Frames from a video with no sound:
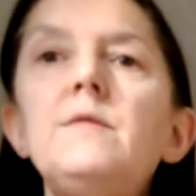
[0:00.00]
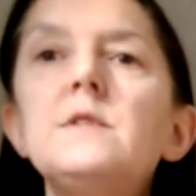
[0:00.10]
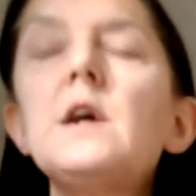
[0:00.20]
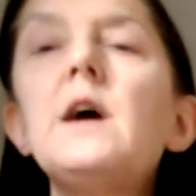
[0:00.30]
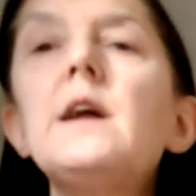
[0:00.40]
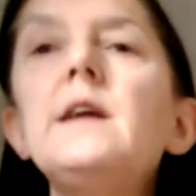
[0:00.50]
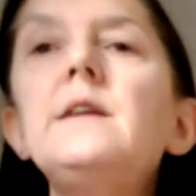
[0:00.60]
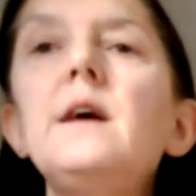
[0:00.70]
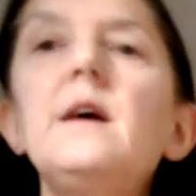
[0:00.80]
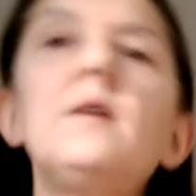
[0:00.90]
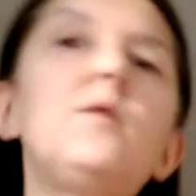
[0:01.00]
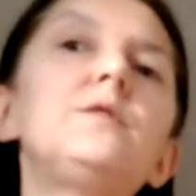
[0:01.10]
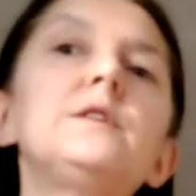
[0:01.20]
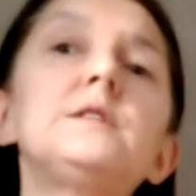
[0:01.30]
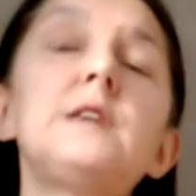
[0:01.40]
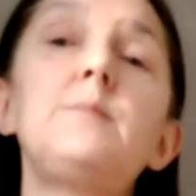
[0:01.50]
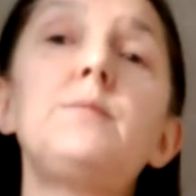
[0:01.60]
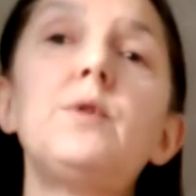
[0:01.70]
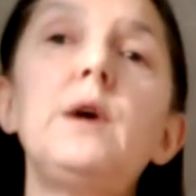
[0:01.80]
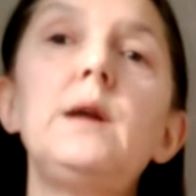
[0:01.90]
start and end it on the same
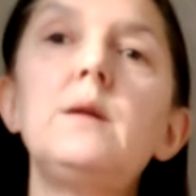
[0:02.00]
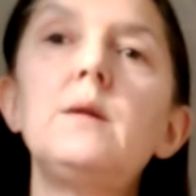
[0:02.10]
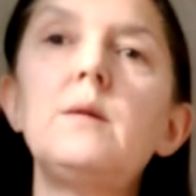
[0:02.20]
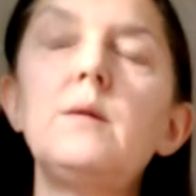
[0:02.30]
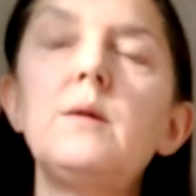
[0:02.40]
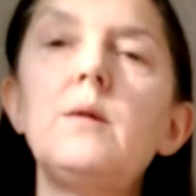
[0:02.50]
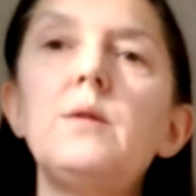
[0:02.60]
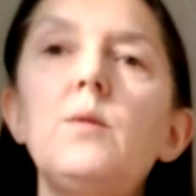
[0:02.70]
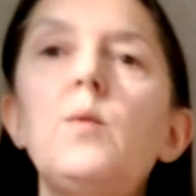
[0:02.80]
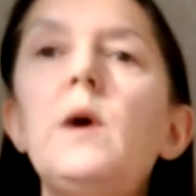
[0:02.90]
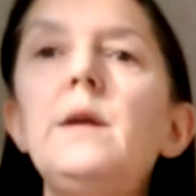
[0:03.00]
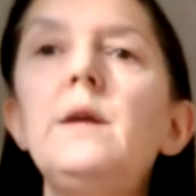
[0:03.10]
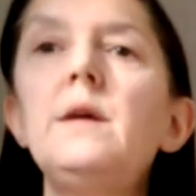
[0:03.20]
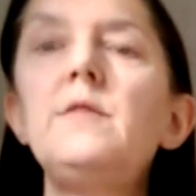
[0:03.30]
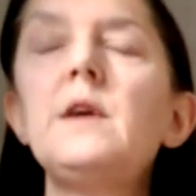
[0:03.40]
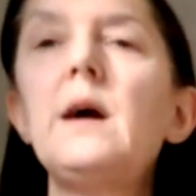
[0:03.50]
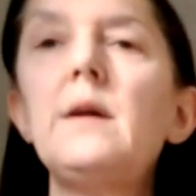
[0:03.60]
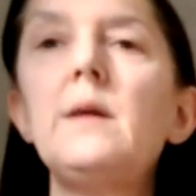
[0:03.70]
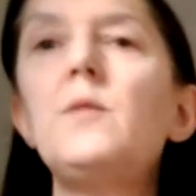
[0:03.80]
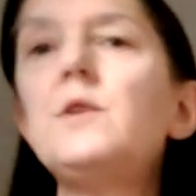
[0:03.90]
point on the 1, if you
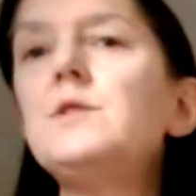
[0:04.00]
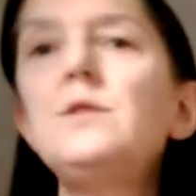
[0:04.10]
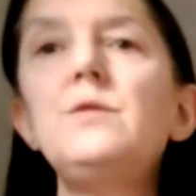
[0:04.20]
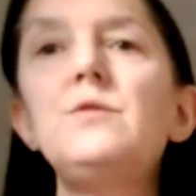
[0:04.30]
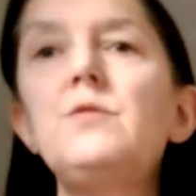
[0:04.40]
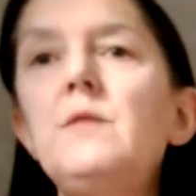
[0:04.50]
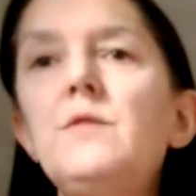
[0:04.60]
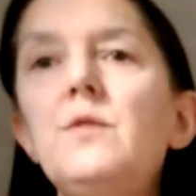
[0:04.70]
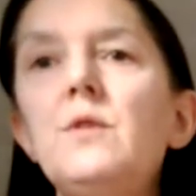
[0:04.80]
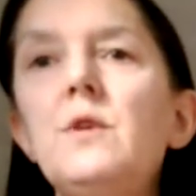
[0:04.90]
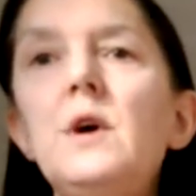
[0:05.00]
count in 1, 2, 3, 4.